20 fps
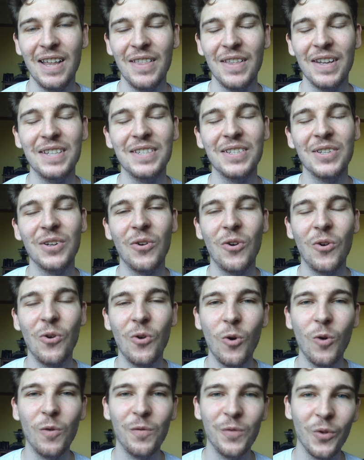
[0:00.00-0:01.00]
That is an
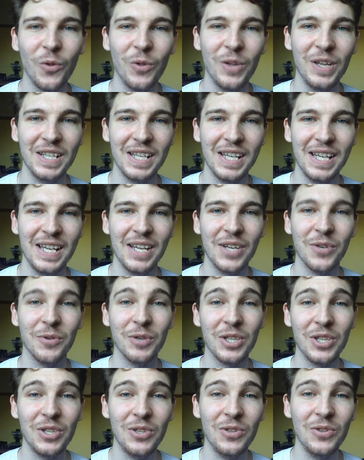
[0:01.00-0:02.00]
awful thing to hear, to
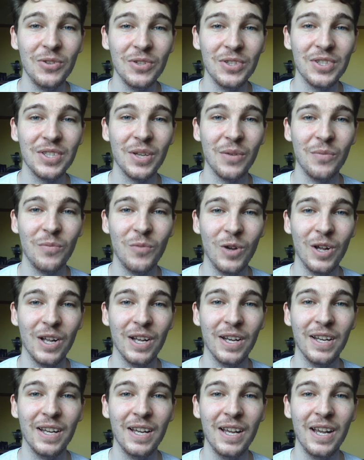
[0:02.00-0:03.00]
accuse
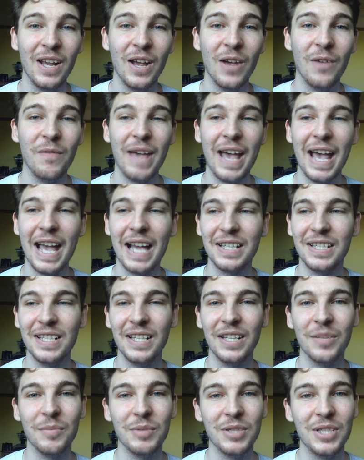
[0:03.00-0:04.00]
someone of acting
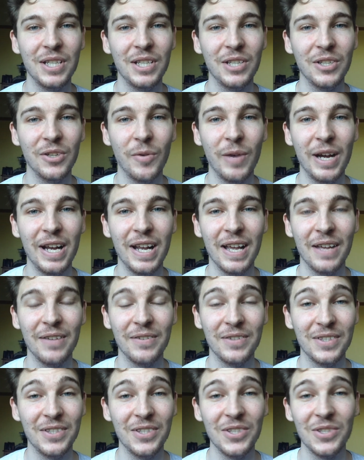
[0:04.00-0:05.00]
in a particular way
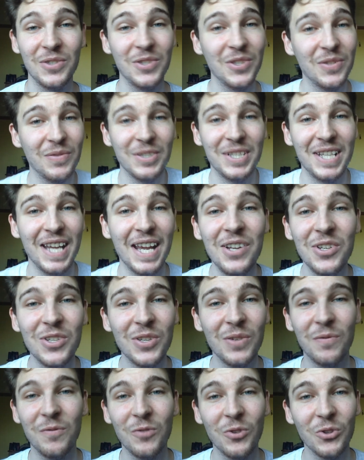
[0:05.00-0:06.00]
that just for
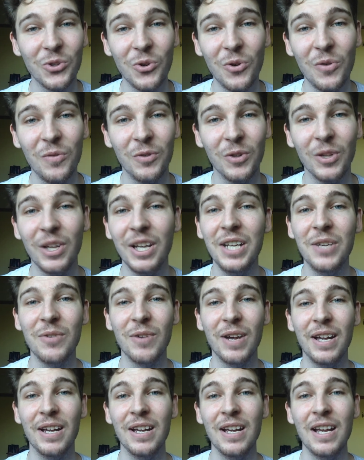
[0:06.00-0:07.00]
attention feels awful
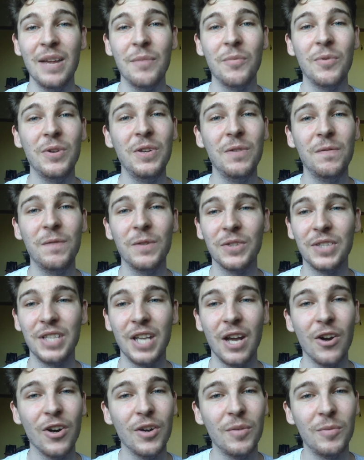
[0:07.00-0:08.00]
anyway. But when you feel
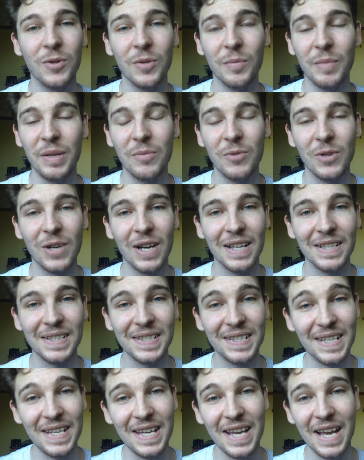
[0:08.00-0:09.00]
terrible and people can't
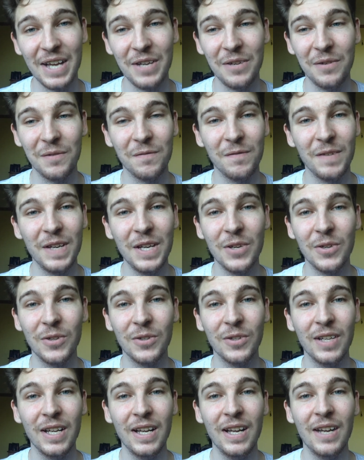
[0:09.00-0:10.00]
see how you
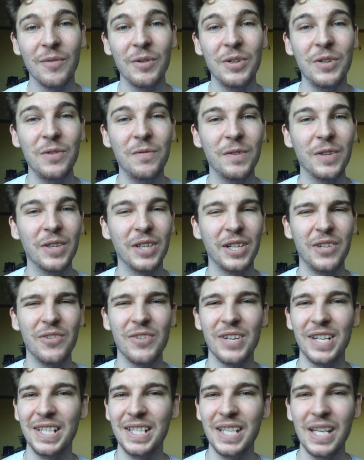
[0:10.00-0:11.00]
feel, when you feel like
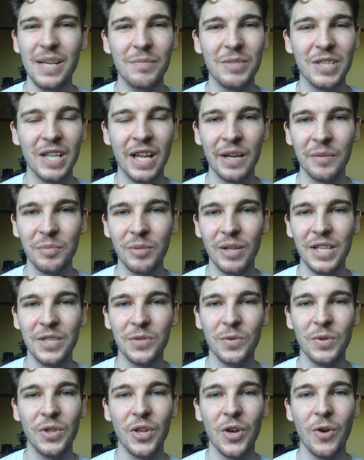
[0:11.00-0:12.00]
you're in a deep, dark
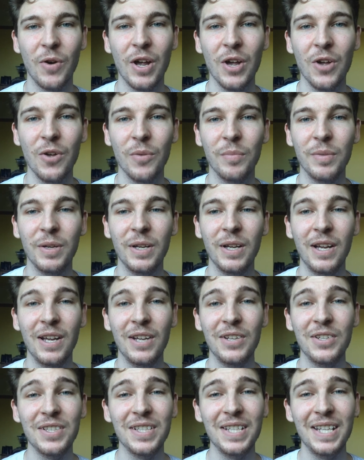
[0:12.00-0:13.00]
place with no help,
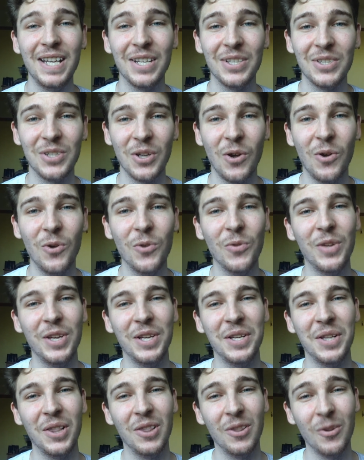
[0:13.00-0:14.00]
just to get told that
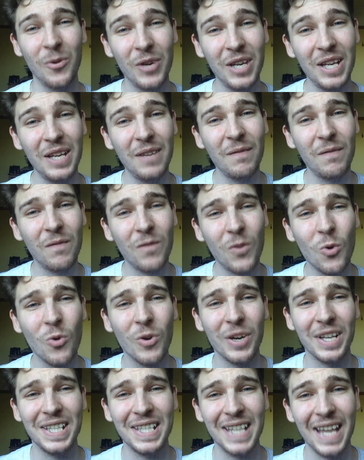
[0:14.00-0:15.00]
you're looking
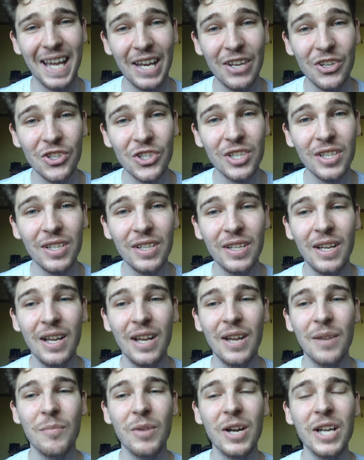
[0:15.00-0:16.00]
for attention,
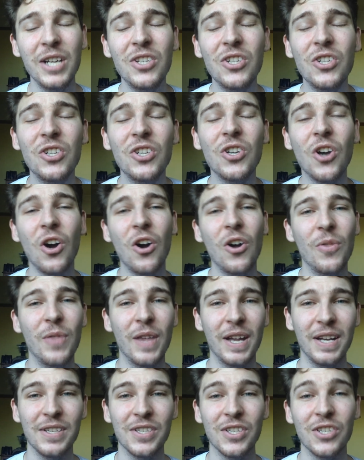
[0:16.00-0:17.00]
my God,
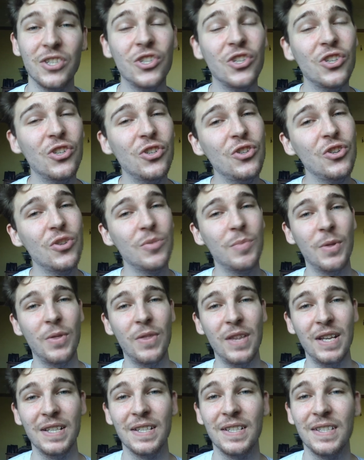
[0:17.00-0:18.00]
that is a stupid
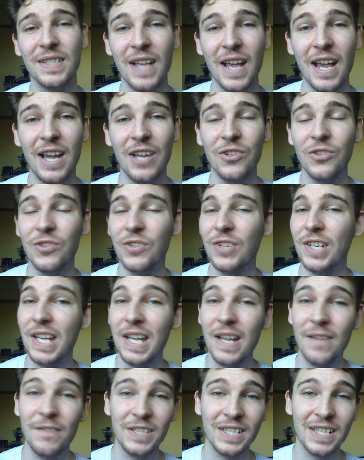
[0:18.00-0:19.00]
thing to say, and you should
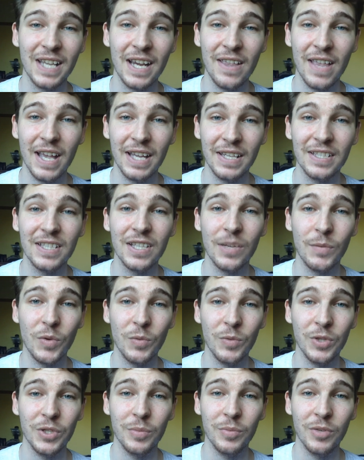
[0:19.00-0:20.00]
never say that to
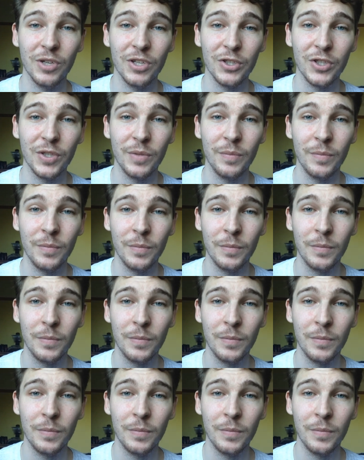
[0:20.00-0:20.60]
someone with depression.